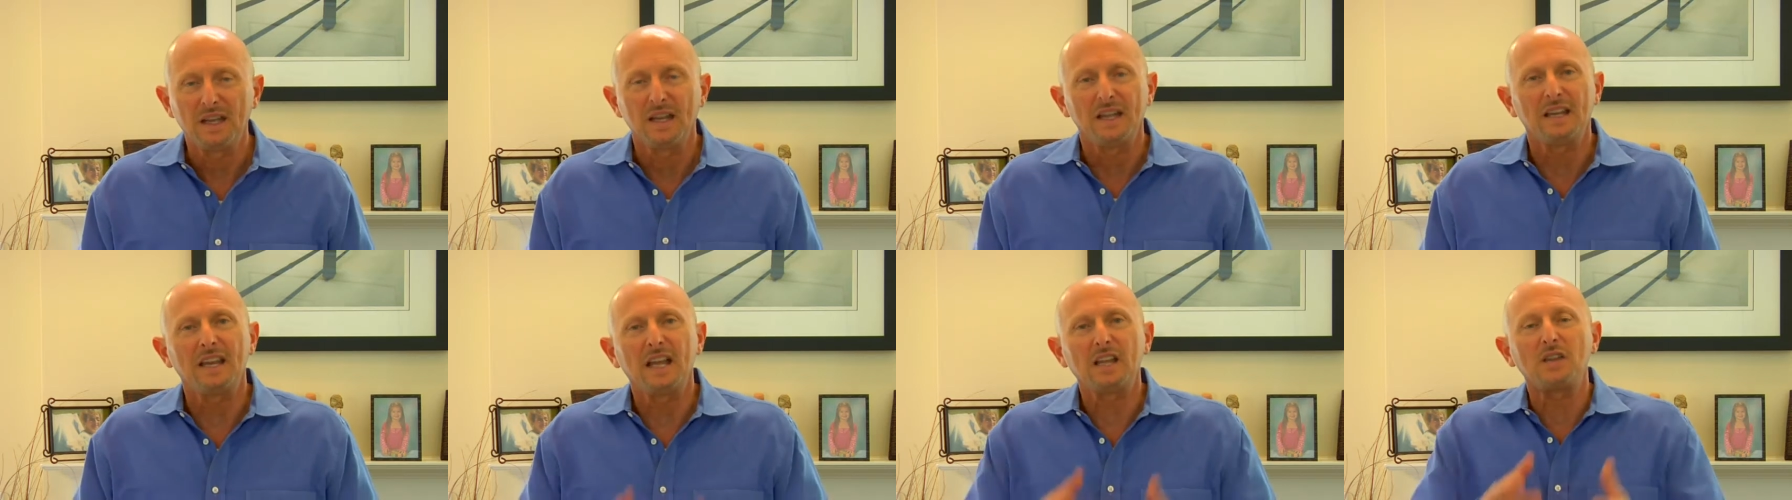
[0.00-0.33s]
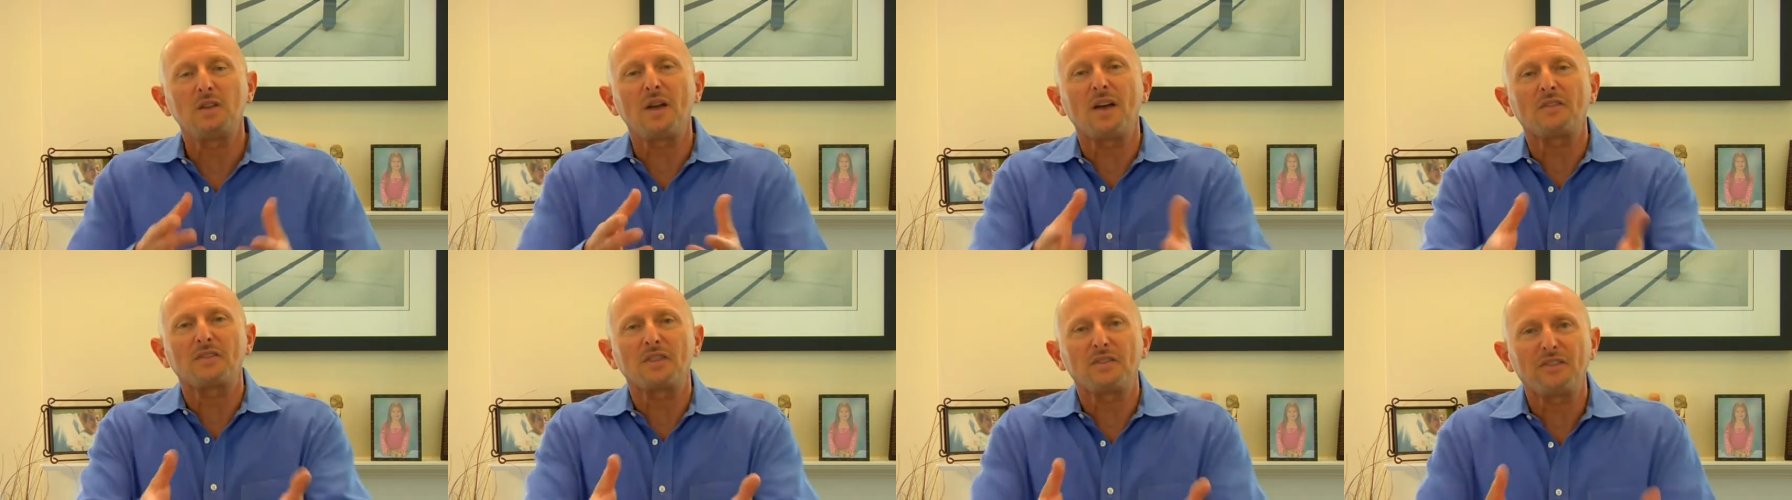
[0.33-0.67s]
Now
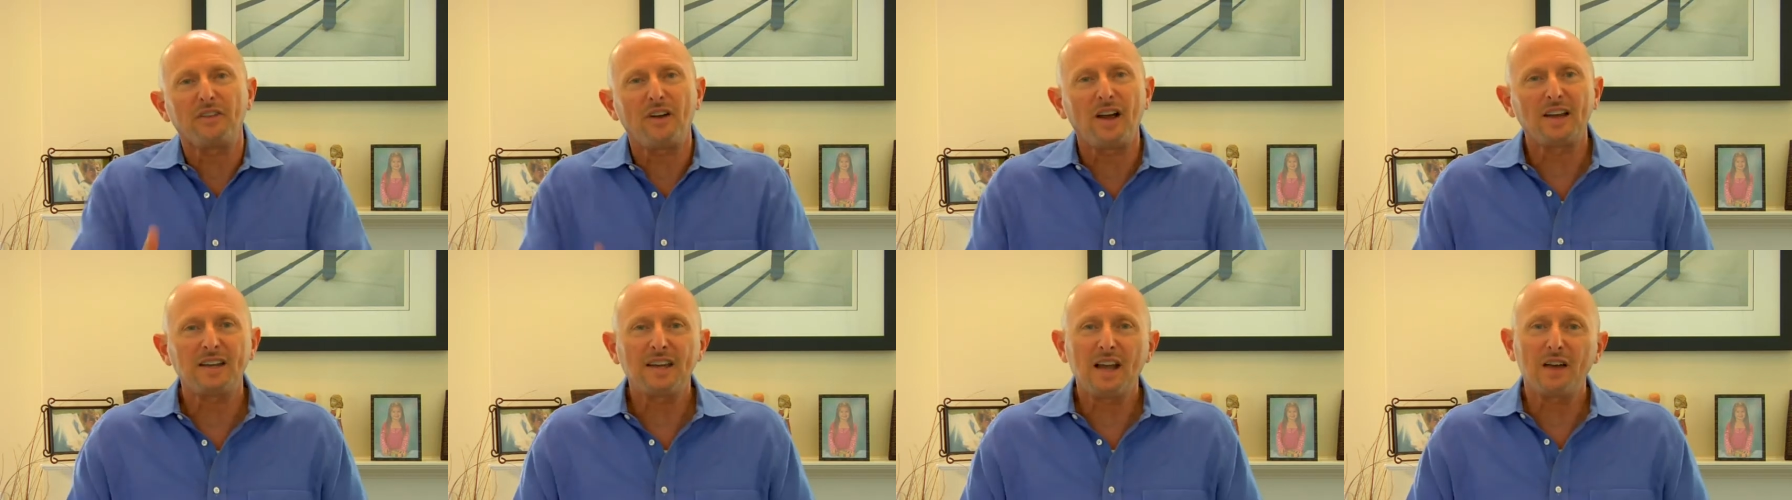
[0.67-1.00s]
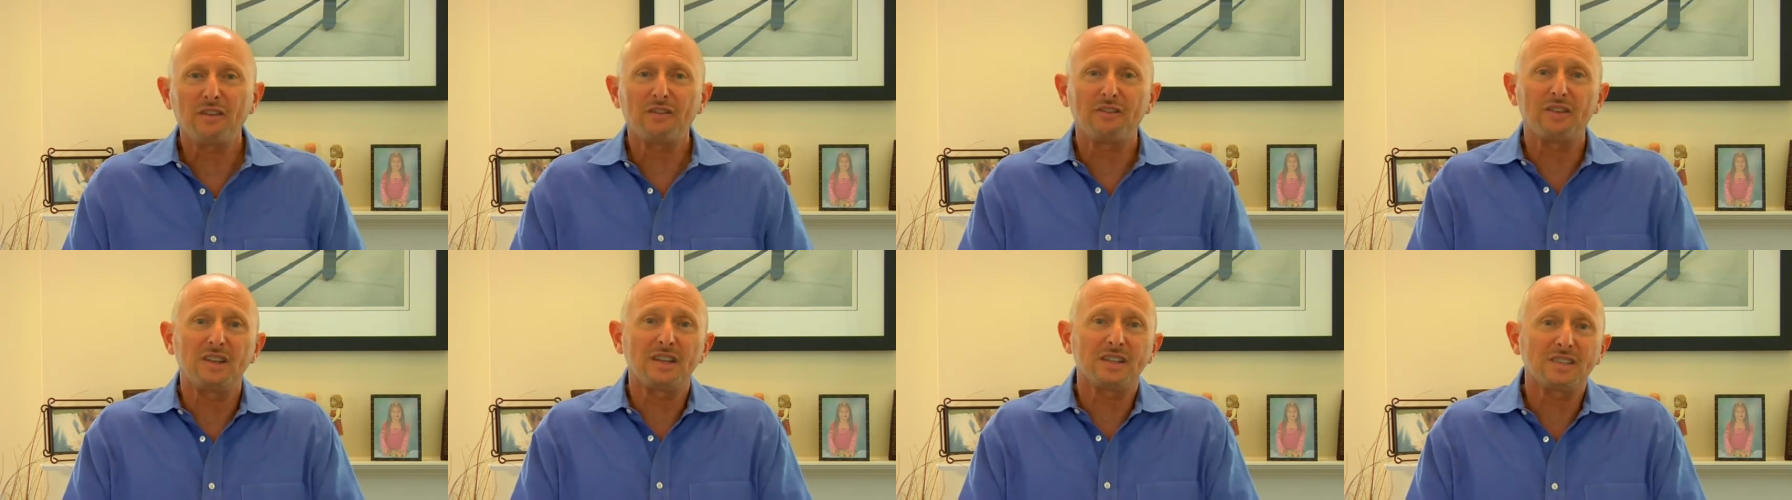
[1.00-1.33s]
you have to find
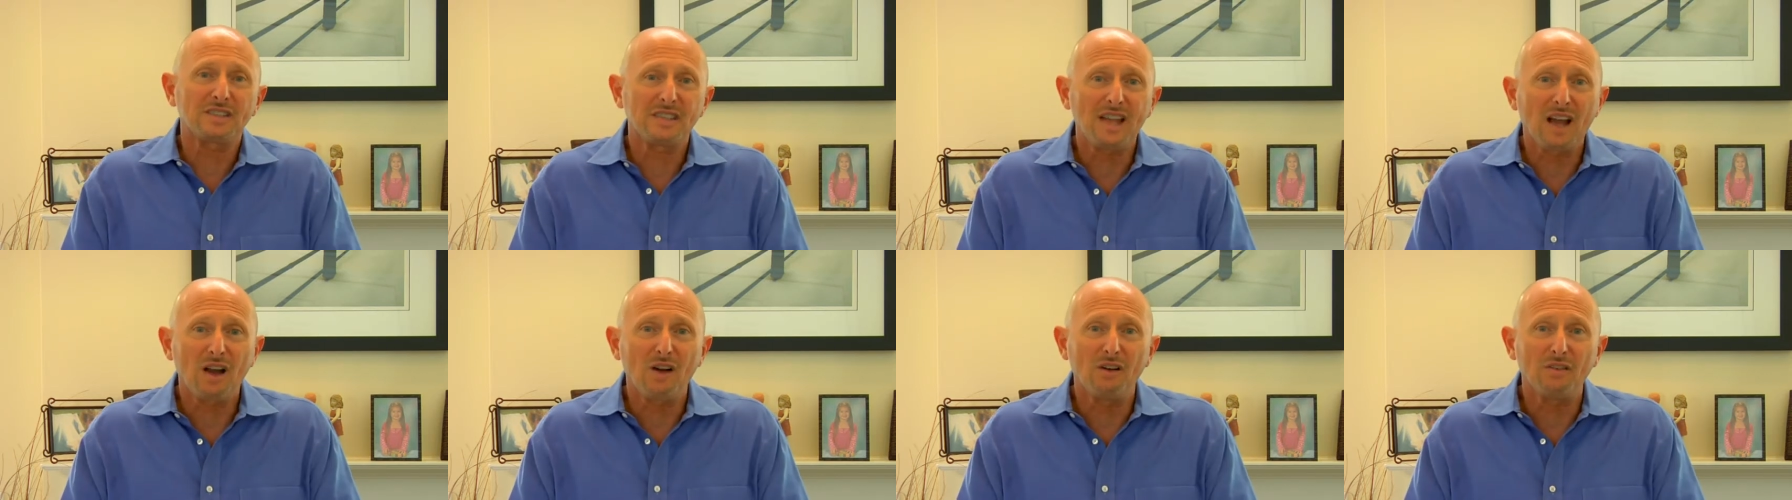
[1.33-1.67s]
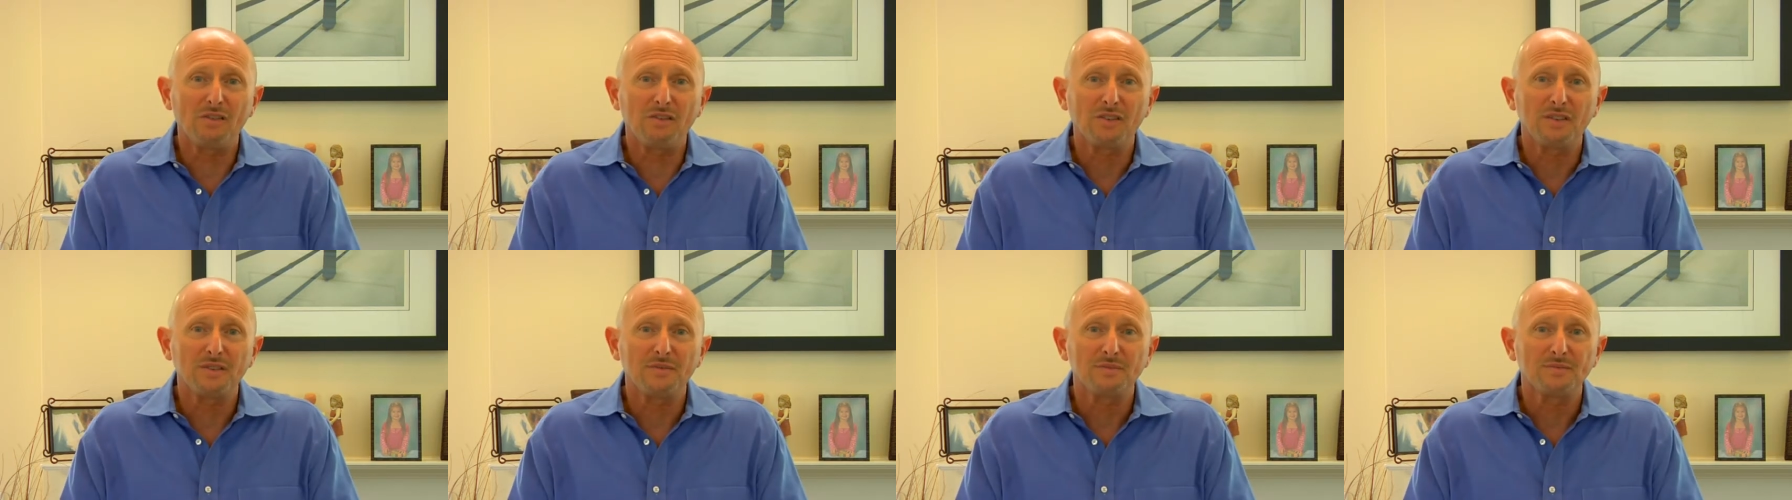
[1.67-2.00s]
out for
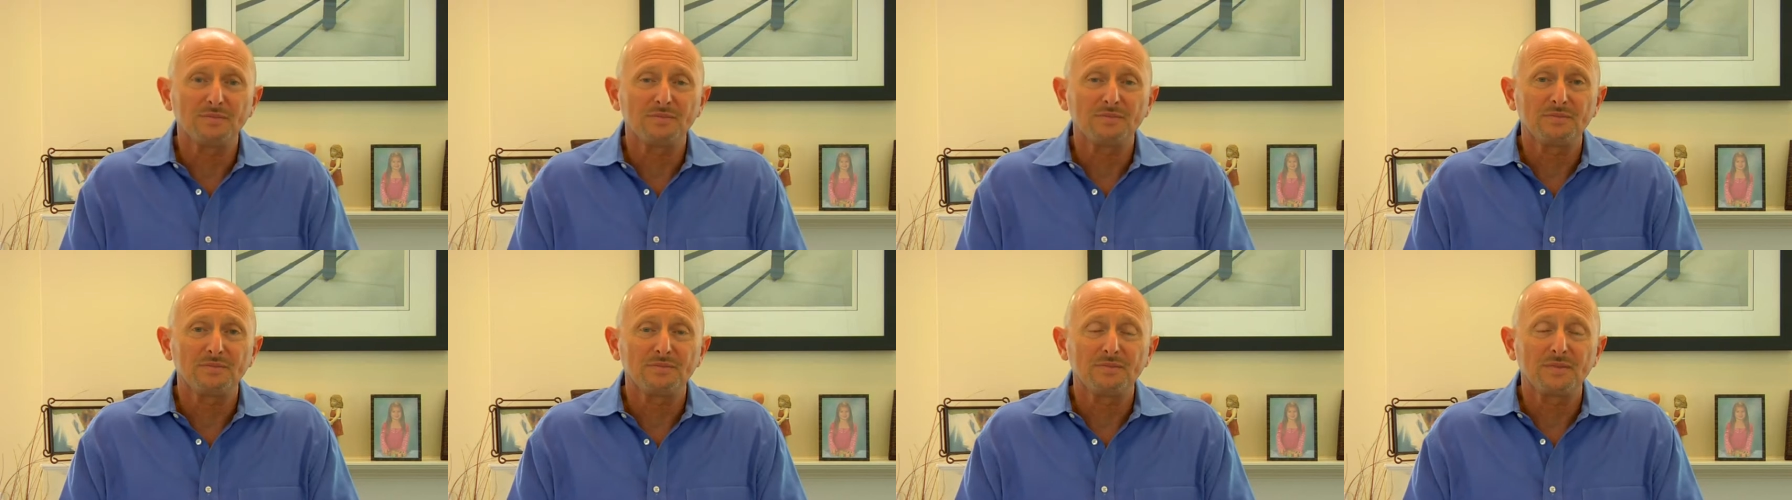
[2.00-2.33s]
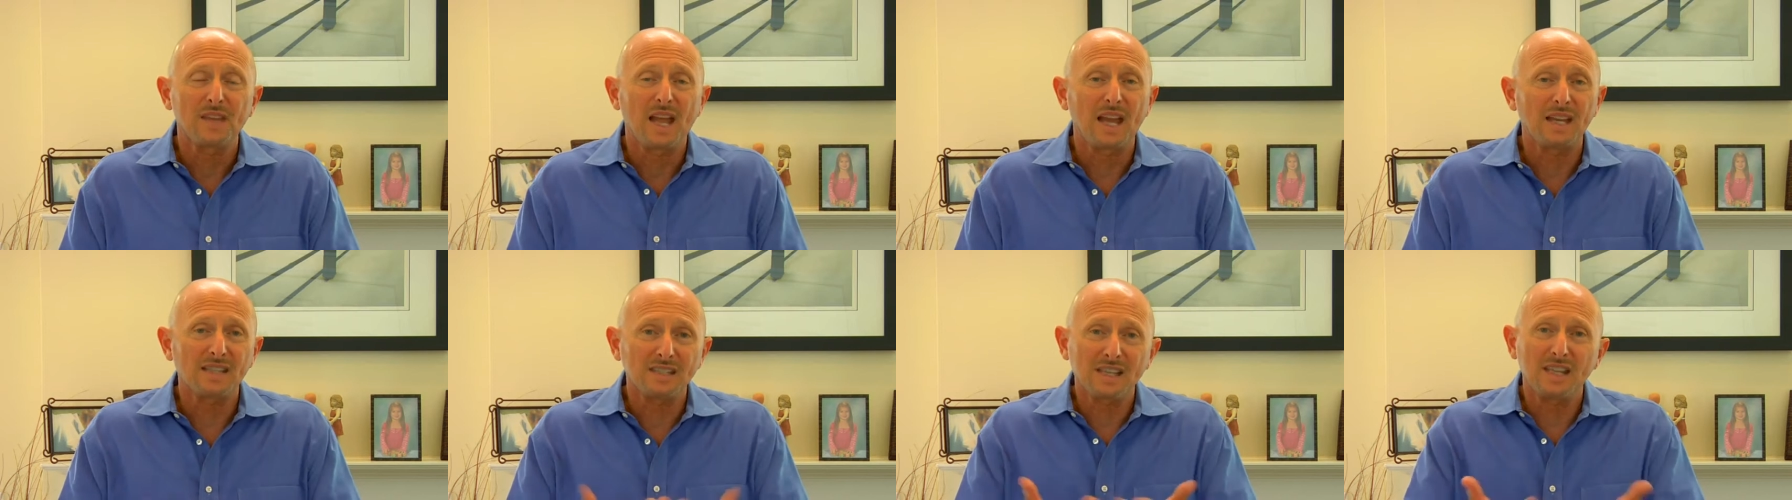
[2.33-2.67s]
yourself,
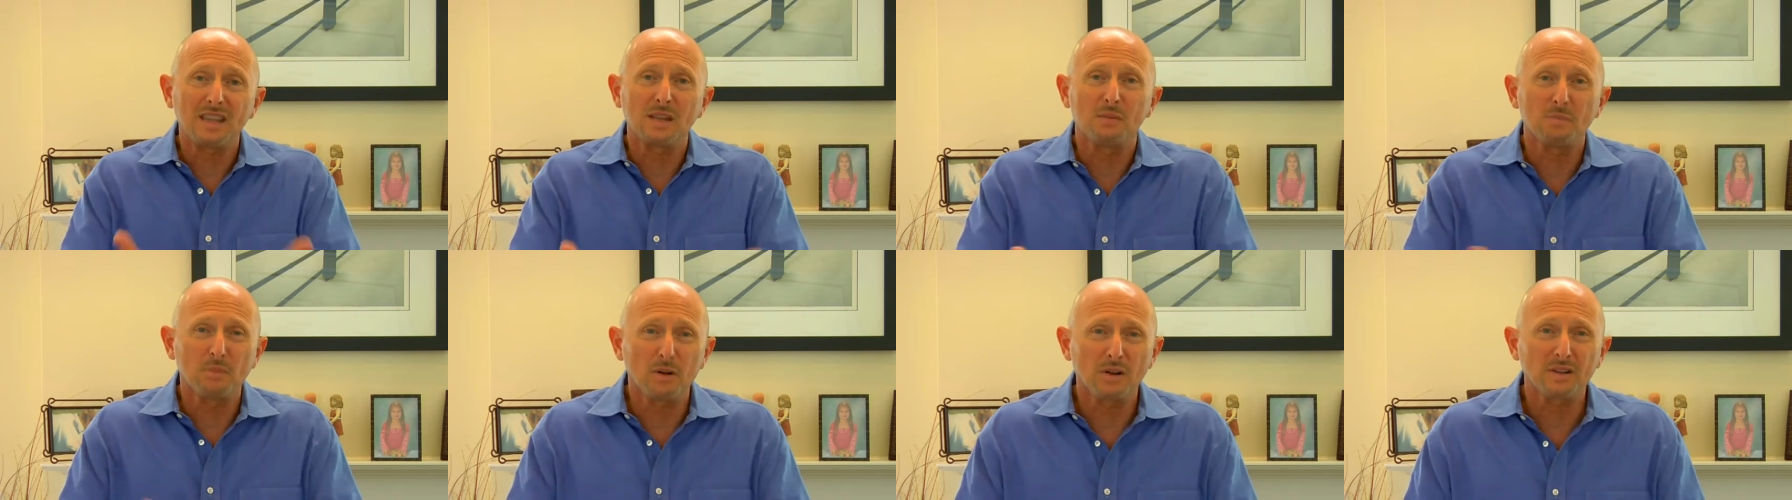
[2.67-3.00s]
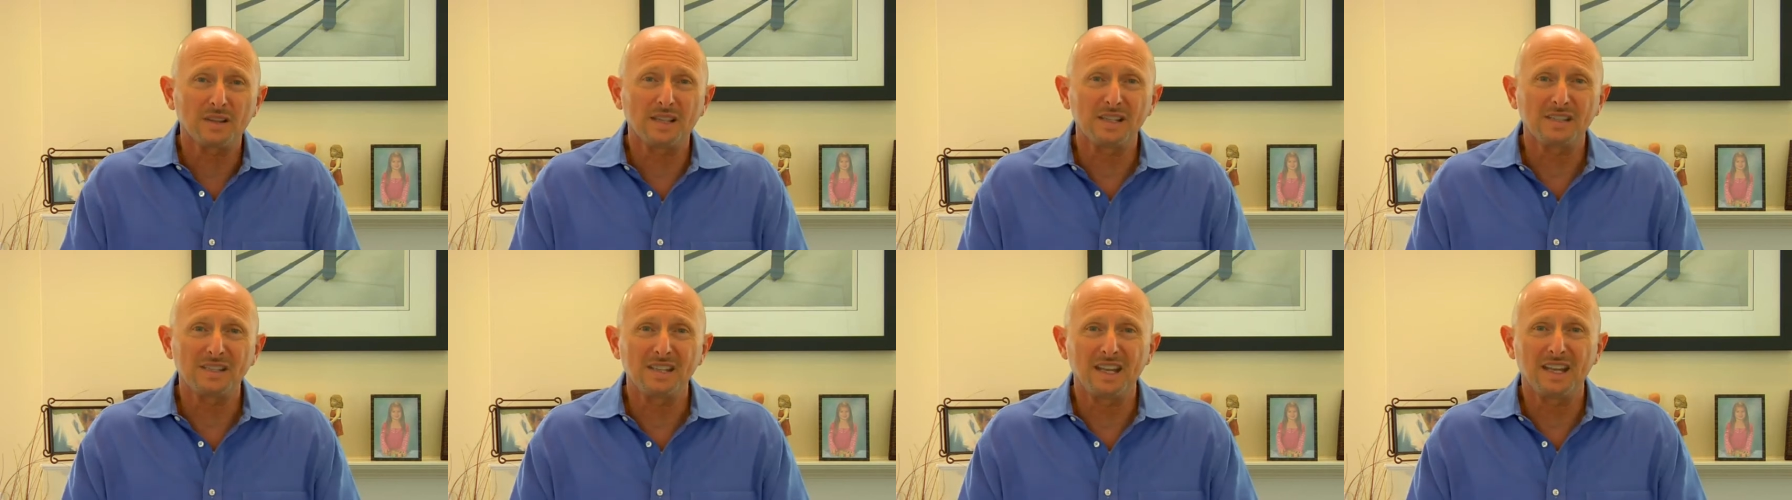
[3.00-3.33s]
and it's in the book,
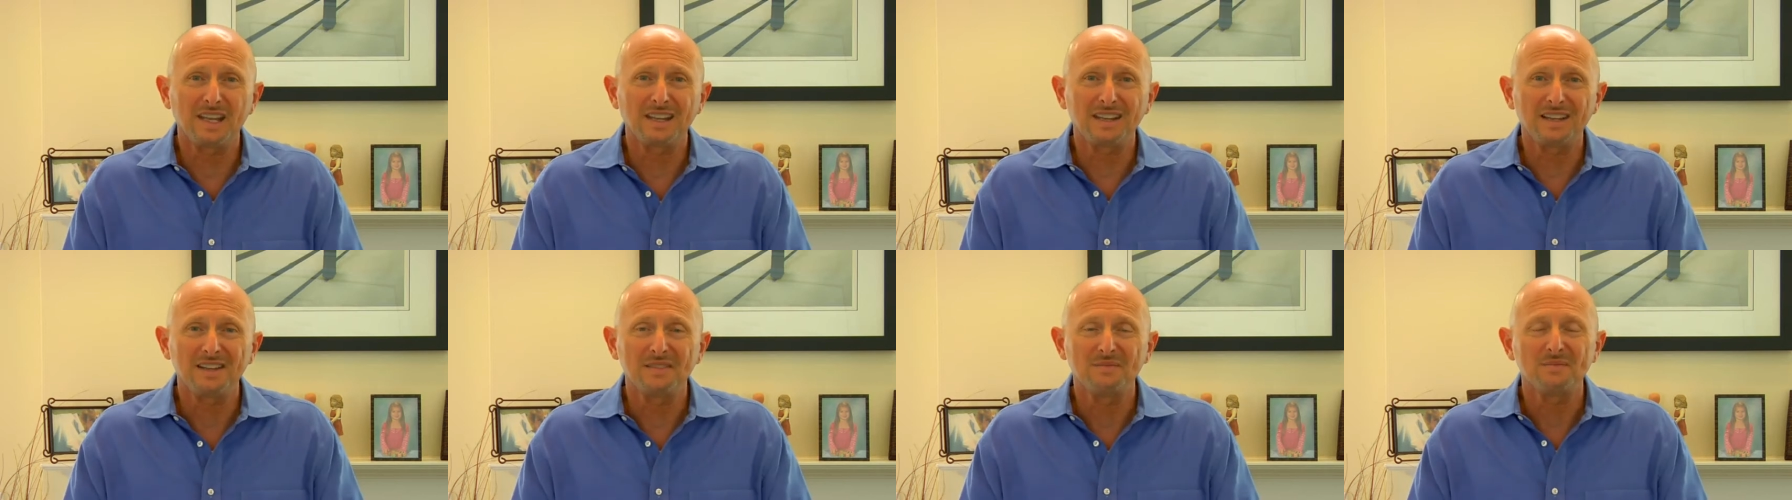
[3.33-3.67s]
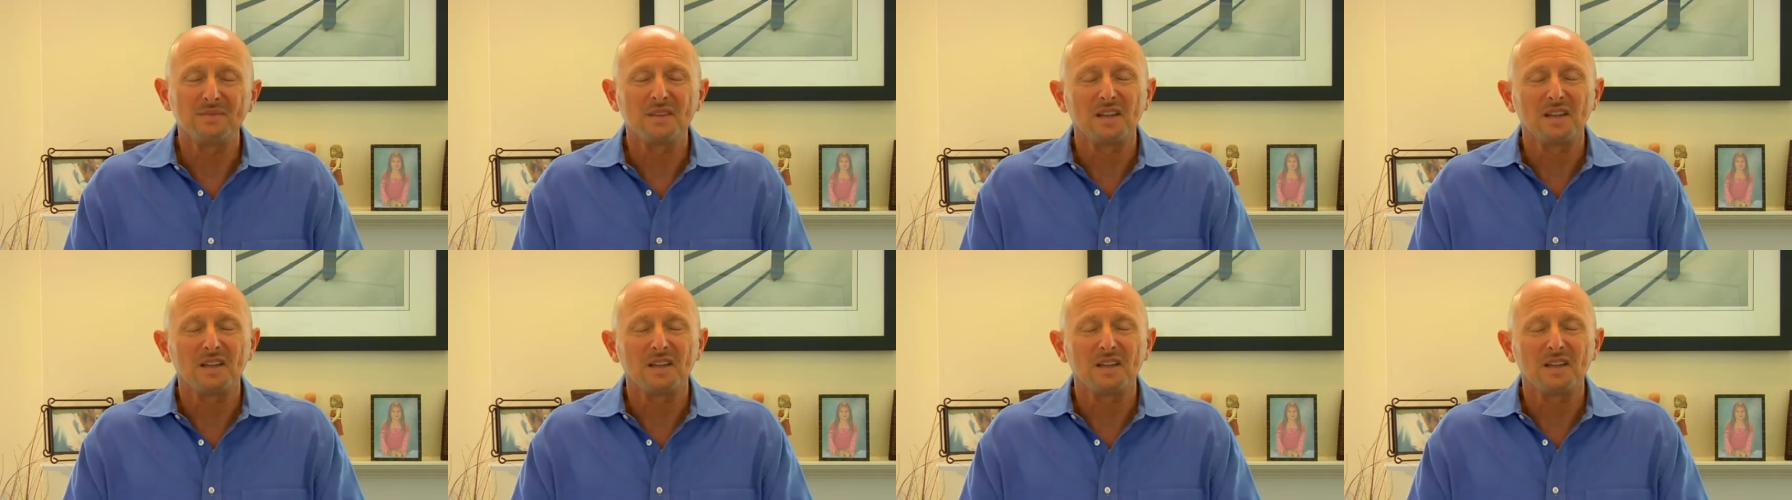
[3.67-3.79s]
The Zing.